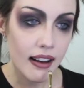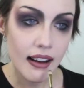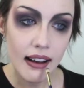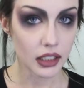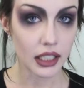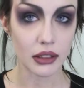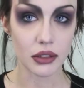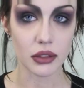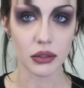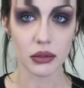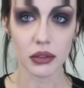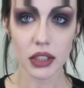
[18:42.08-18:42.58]

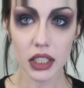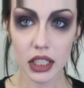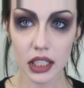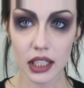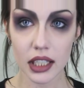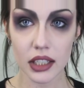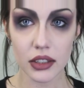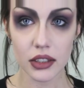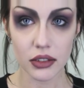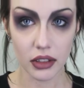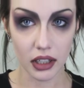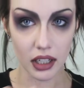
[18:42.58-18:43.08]
Now to
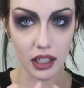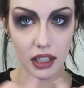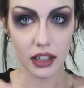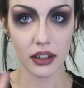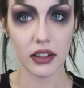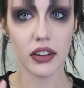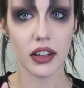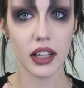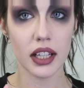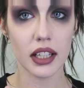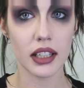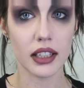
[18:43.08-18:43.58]
really drive
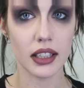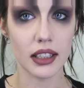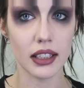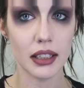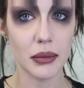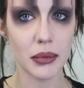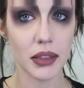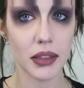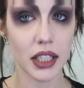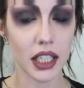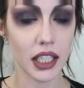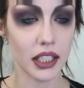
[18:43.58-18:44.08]
the
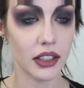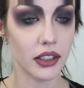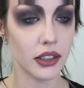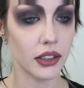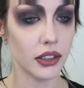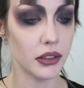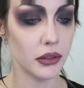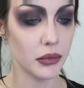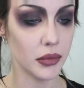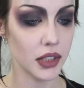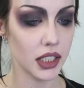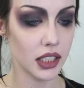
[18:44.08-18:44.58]
lip line
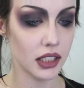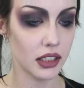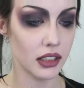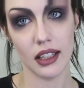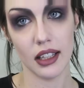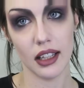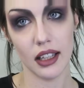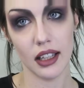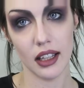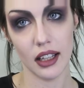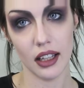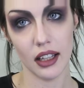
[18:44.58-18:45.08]
home,
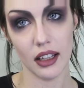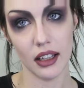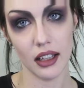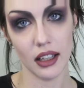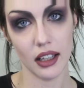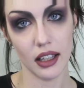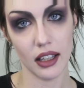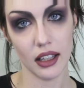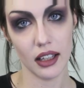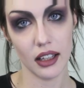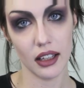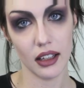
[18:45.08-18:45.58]

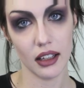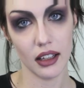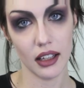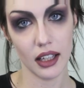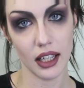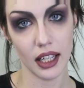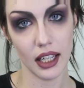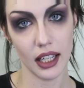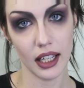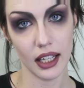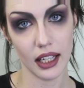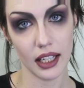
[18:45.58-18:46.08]

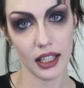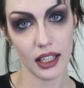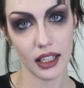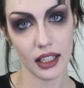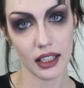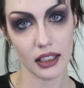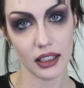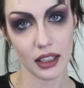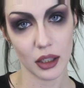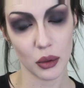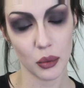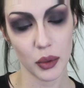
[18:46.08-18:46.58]

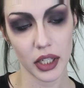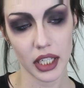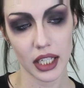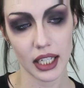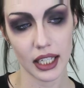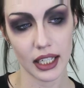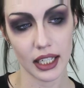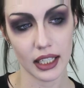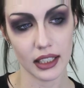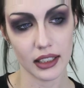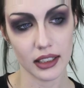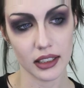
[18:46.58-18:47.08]
a liquid
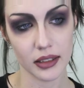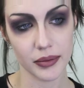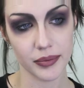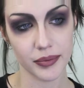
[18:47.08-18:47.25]
liner.